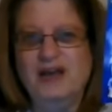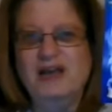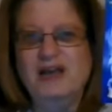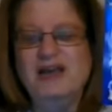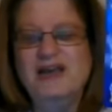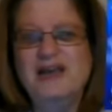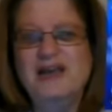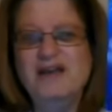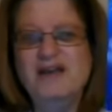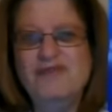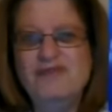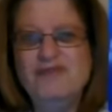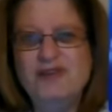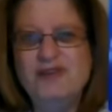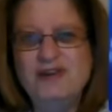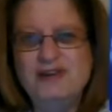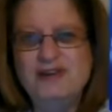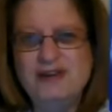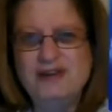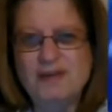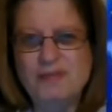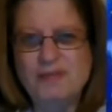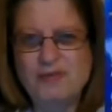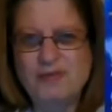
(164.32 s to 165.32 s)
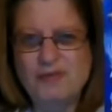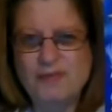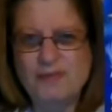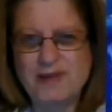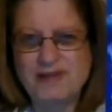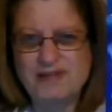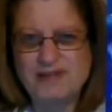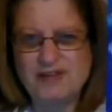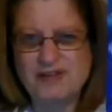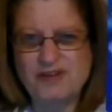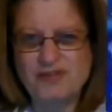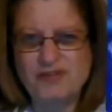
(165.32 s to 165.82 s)
A lovely double
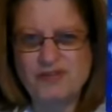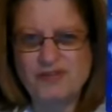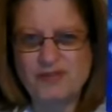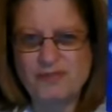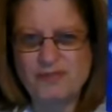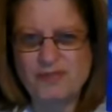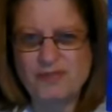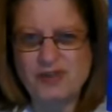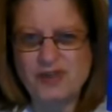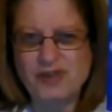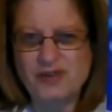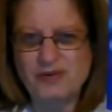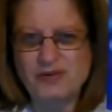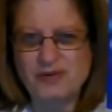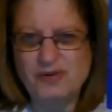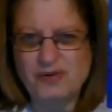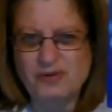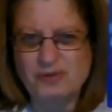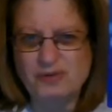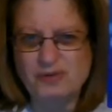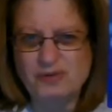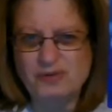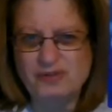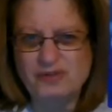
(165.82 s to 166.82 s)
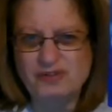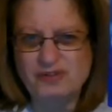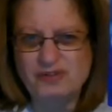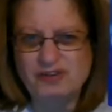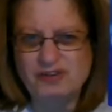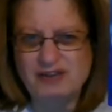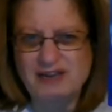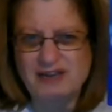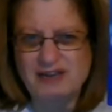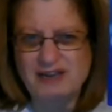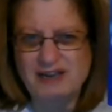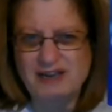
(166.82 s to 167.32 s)
message from the unicorns
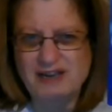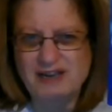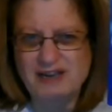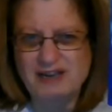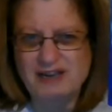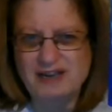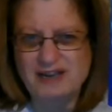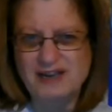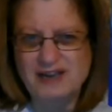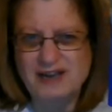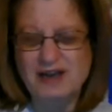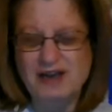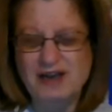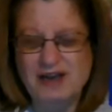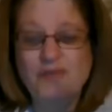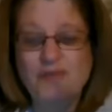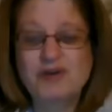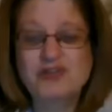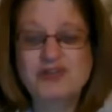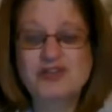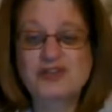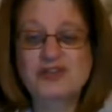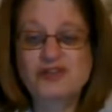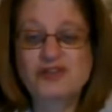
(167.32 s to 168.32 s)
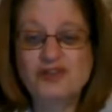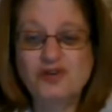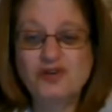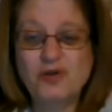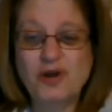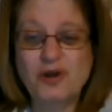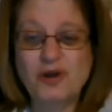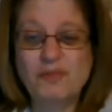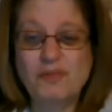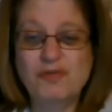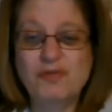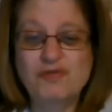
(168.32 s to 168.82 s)
today, which I do
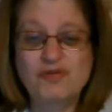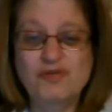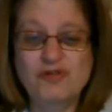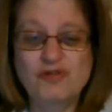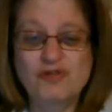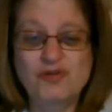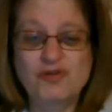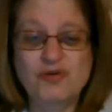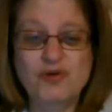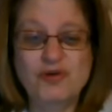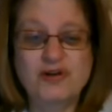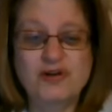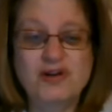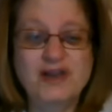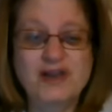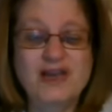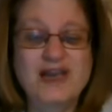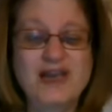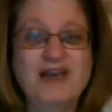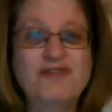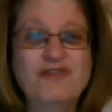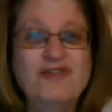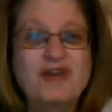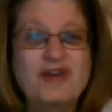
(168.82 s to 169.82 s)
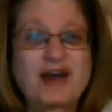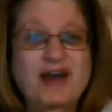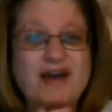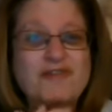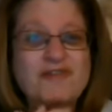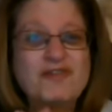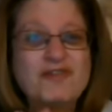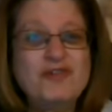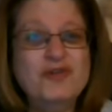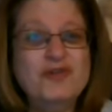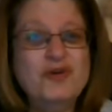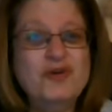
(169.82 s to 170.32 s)
hope you've enjoyed. If you
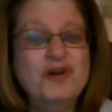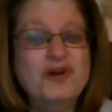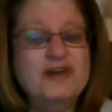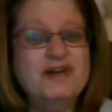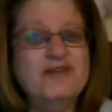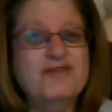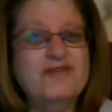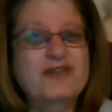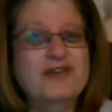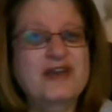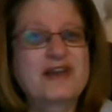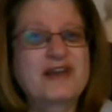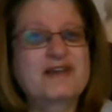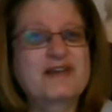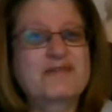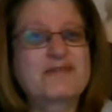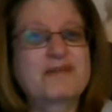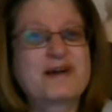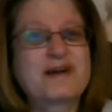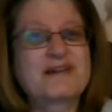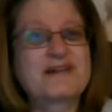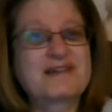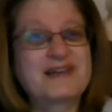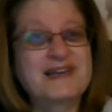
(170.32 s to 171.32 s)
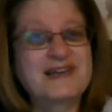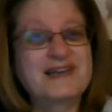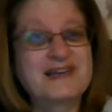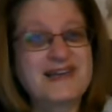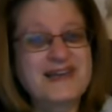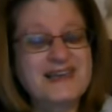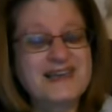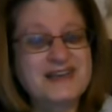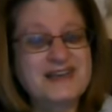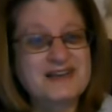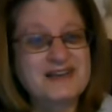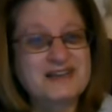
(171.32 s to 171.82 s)
have enjoyed, don't forget to press
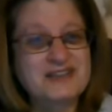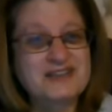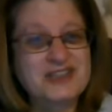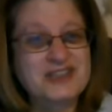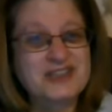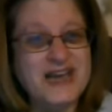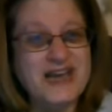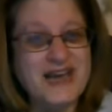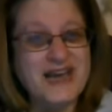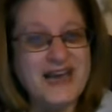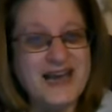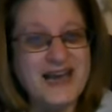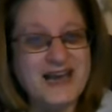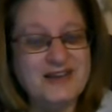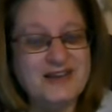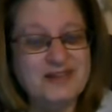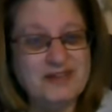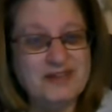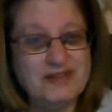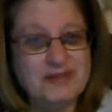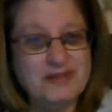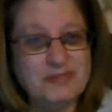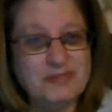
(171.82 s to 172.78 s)
like, share and